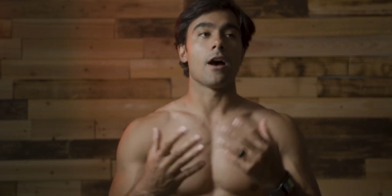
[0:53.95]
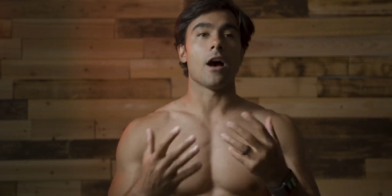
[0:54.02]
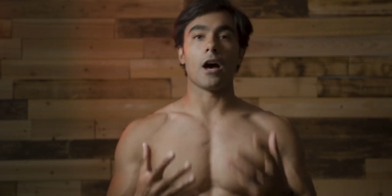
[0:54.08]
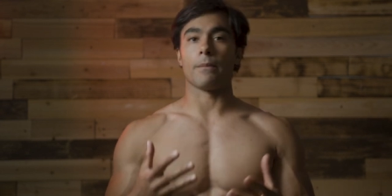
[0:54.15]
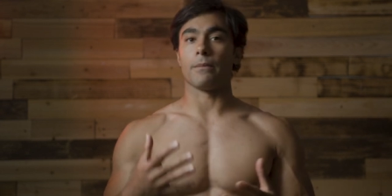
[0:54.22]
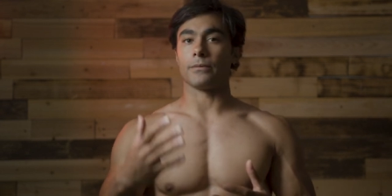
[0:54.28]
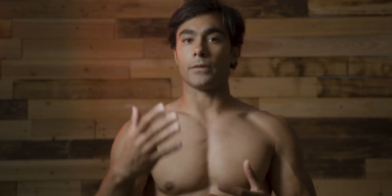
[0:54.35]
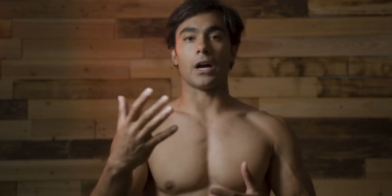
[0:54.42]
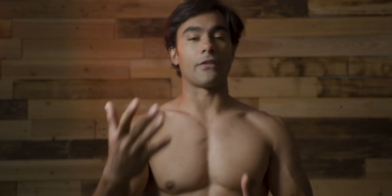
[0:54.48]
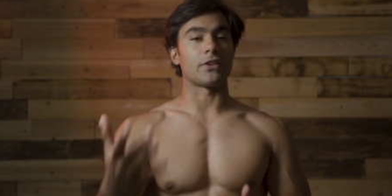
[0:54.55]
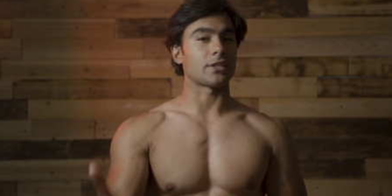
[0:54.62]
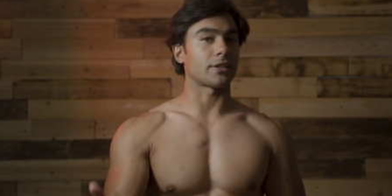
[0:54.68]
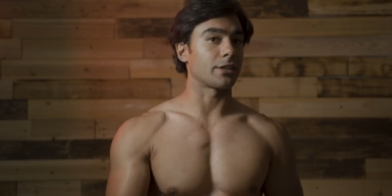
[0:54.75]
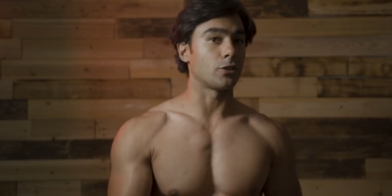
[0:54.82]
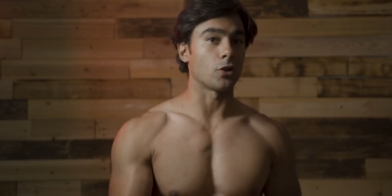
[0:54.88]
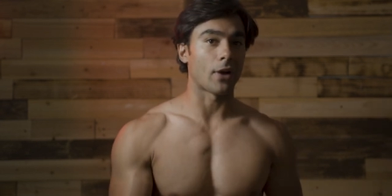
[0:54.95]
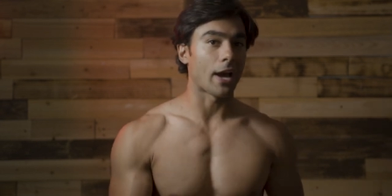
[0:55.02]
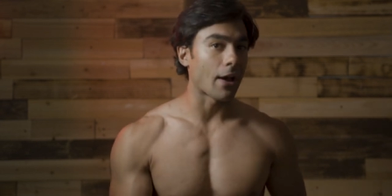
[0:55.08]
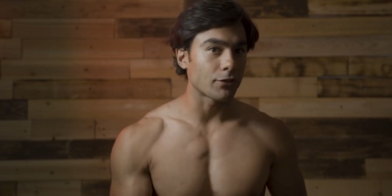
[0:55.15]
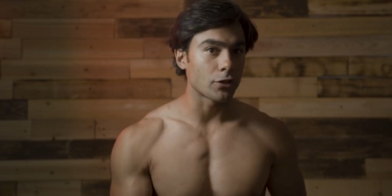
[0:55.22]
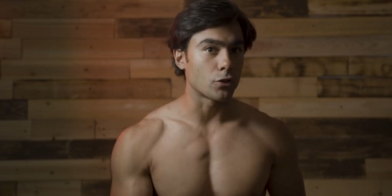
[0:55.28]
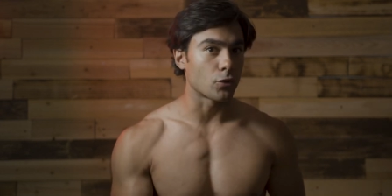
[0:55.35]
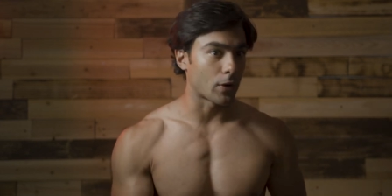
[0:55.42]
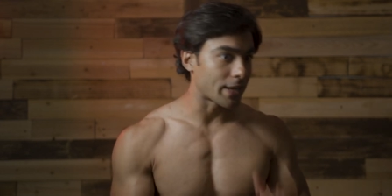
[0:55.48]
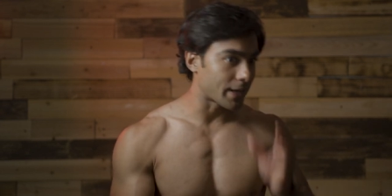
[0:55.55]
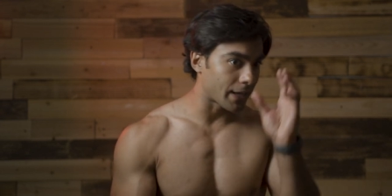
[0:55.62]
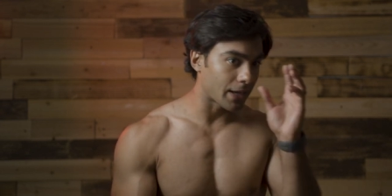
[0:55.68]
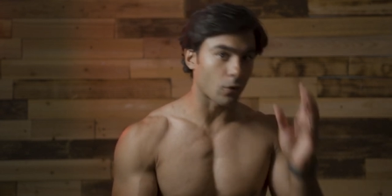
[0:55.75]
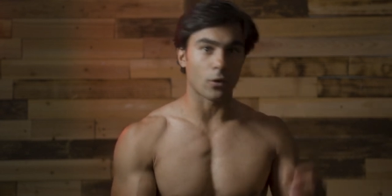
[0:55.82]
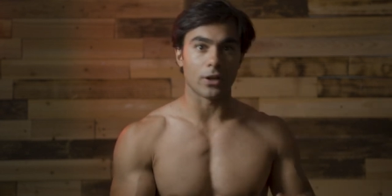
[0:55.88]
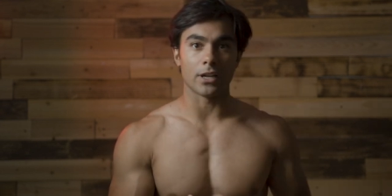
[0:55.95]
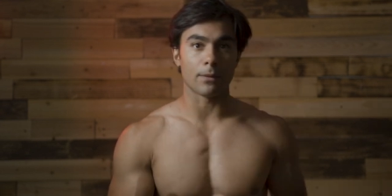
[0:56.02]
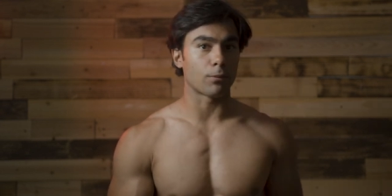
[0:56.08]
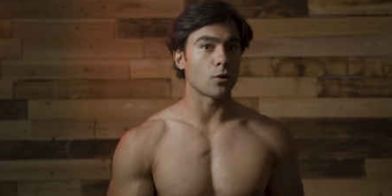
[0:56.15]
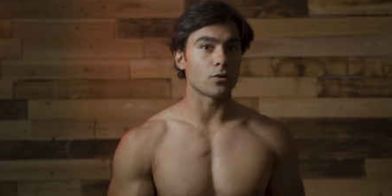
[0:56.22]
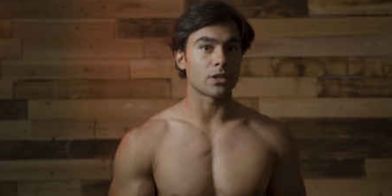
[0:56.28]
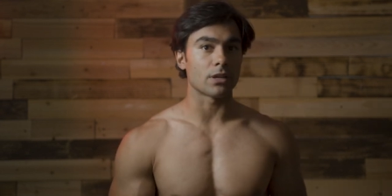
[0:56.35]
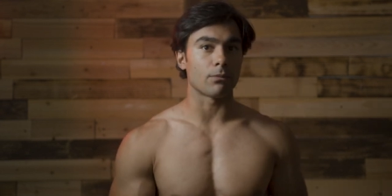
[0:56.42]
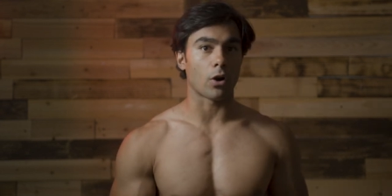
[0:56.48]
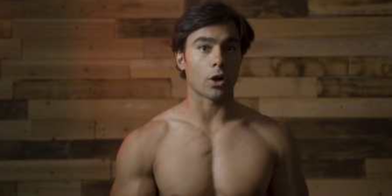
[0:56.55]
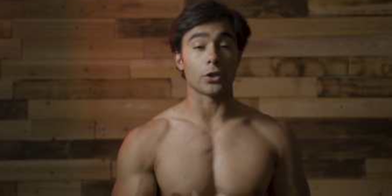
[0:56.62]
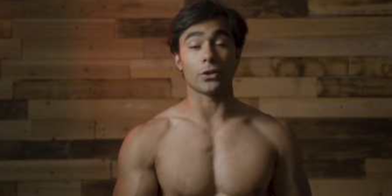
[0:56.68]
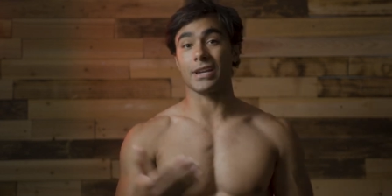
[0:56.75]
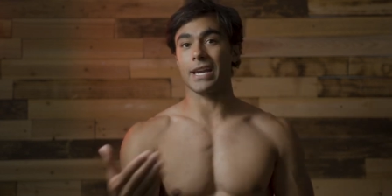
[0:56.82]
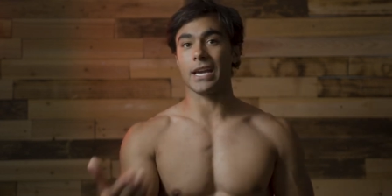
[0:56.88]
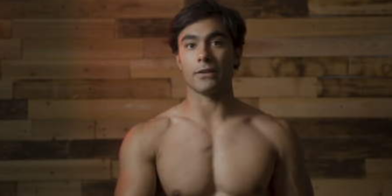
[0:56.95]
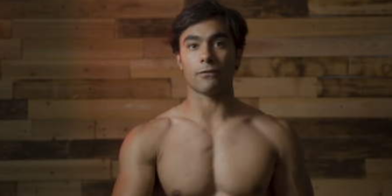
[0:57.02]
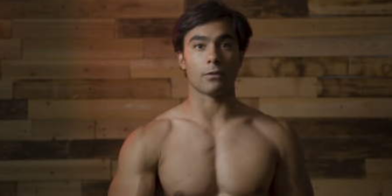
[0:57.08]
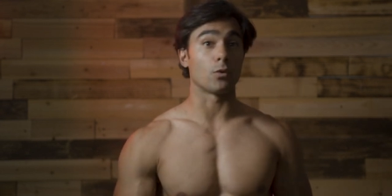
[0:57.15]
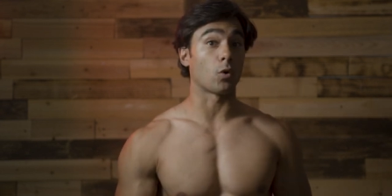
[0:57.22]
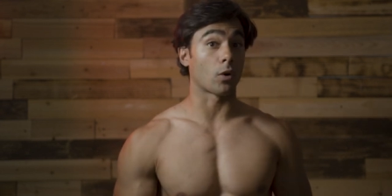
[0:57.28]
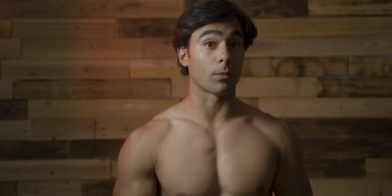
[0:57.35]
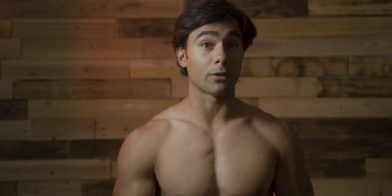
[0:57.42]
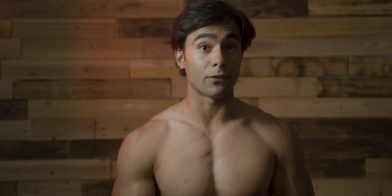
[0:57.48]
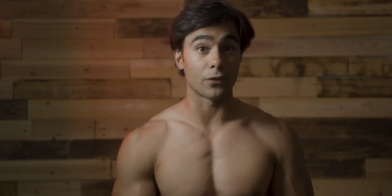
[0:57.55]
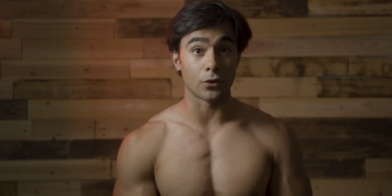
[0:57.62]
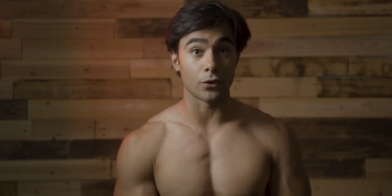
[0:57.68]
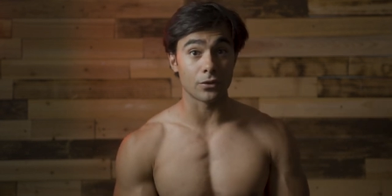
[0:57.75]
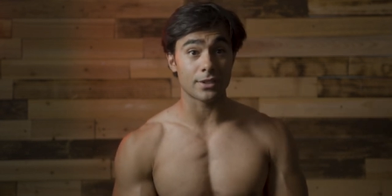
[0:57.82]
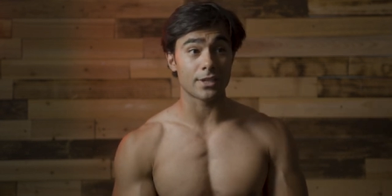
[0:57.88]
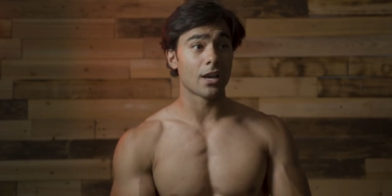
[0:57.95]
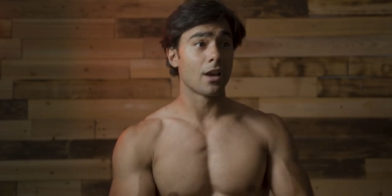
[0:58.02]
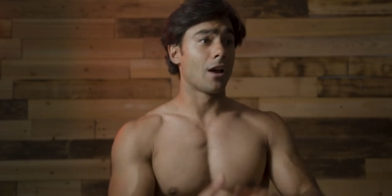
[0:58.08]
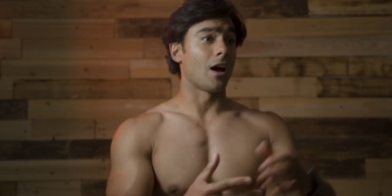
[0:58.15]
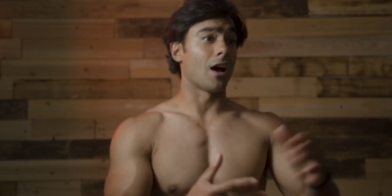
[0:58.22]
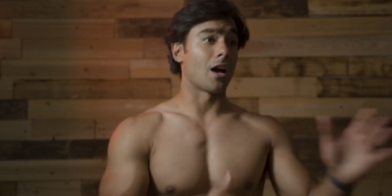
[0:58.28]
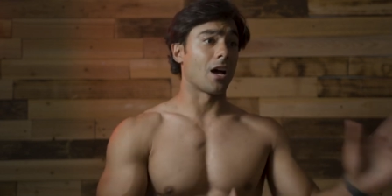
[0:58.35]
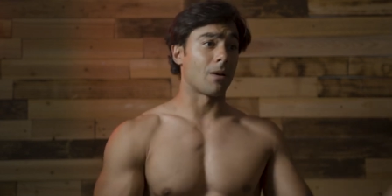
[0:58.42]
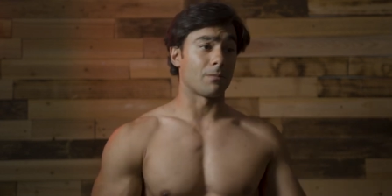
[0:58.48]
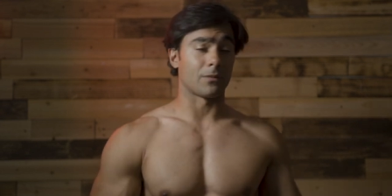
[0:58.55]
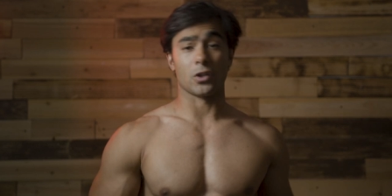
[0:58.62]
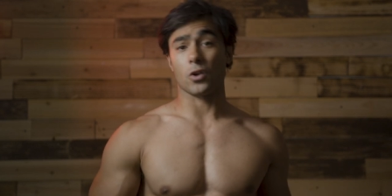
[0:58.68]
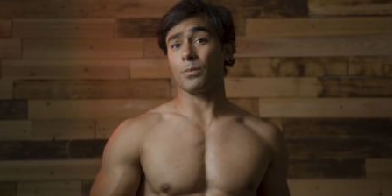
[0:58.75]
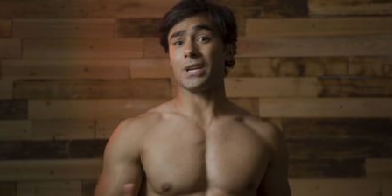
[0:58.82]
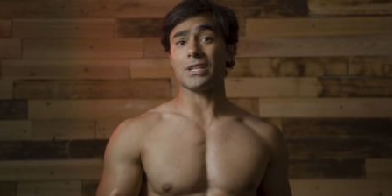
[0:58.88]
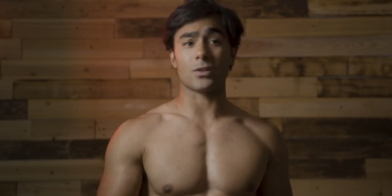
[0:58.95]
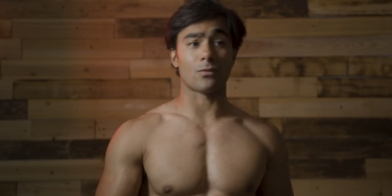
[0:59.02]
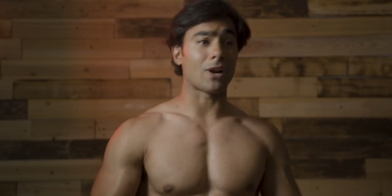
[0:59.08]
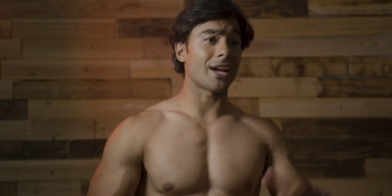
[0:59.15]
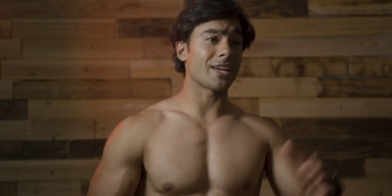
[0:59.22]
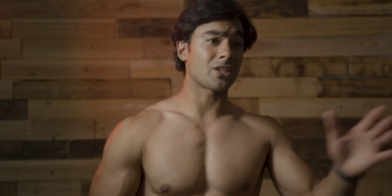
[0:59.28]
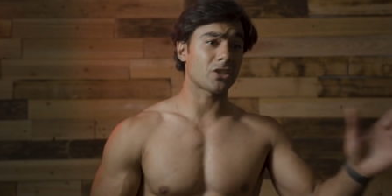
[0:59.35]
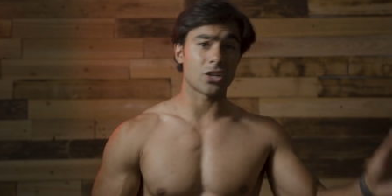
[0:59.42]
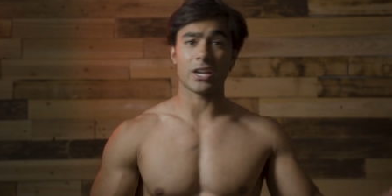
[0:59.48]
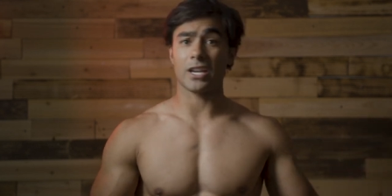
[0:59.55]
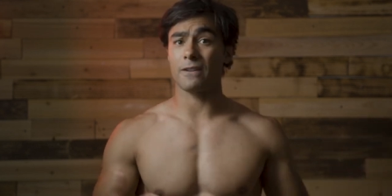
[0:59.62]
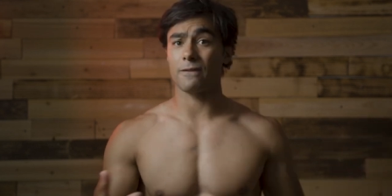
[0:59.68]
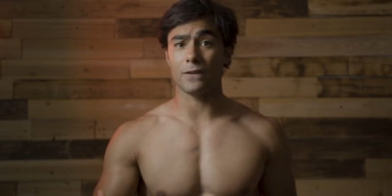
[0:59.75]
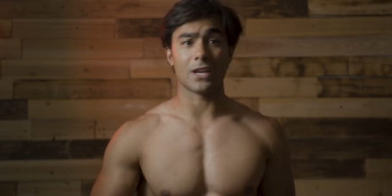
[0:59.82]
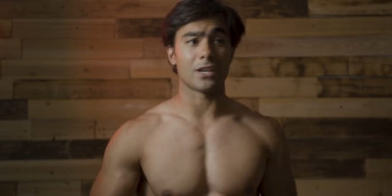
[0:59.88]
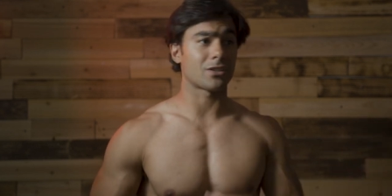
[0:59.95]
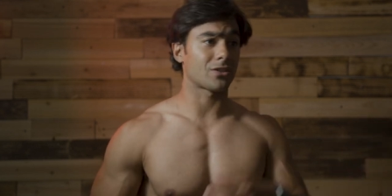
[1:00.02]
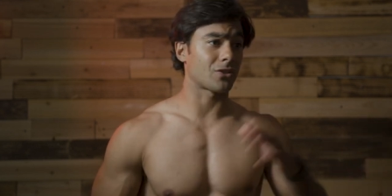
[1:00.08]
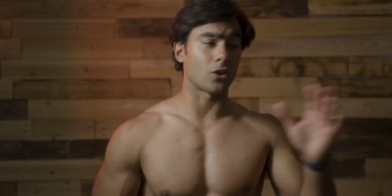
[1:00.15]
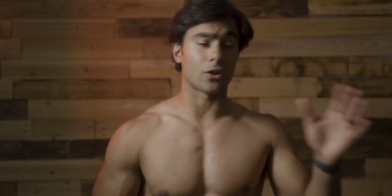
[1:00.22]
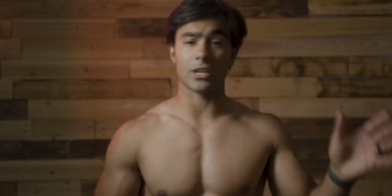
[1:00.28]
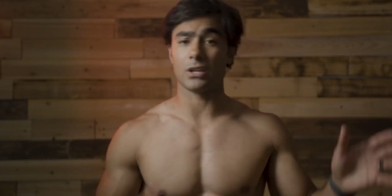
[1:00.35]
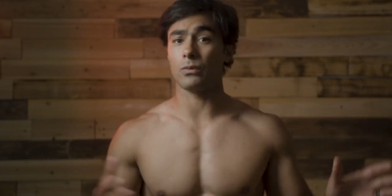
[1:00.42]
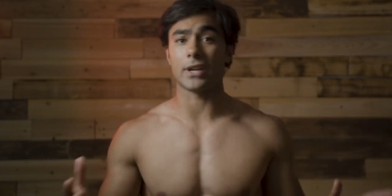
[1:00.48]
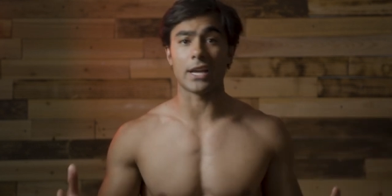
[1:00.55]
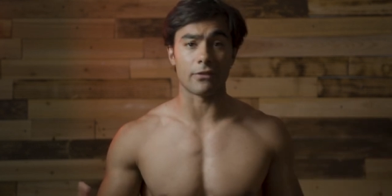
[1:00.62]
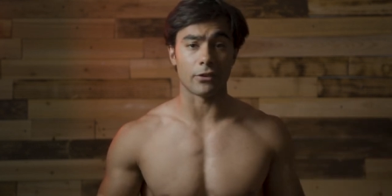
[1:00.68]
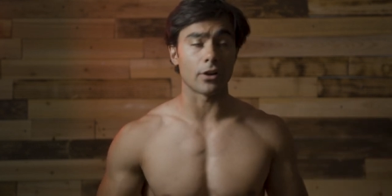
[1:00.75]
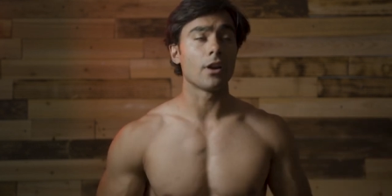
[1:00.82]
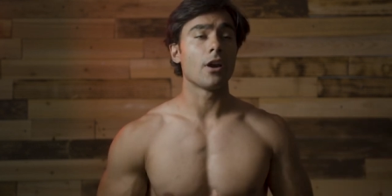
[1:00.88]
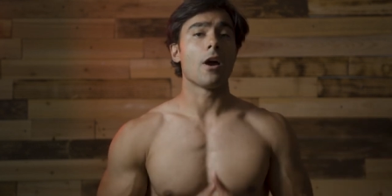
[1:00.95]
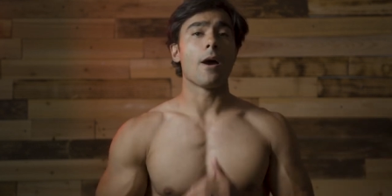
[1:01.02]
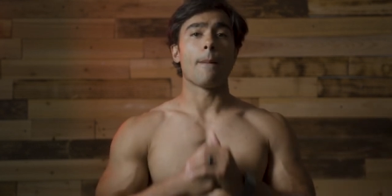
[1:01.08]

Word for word: Um, obviously, you don't have to drink it or eat a protein bar. You can get it from normal foods, um, you know, beans and rice, chicken, fish, turkey, whatever.